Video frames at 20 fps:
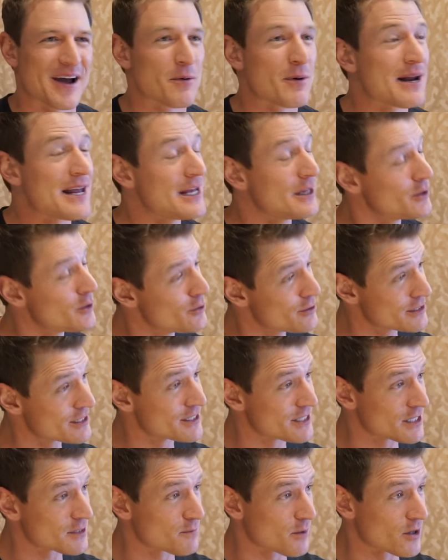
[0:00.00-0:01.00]
when he
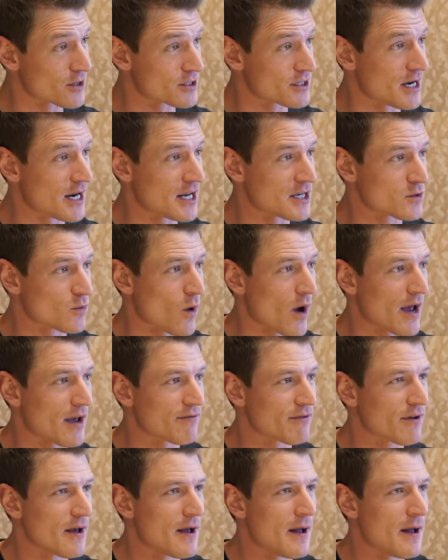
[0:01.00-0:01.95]
loses this person in his wife,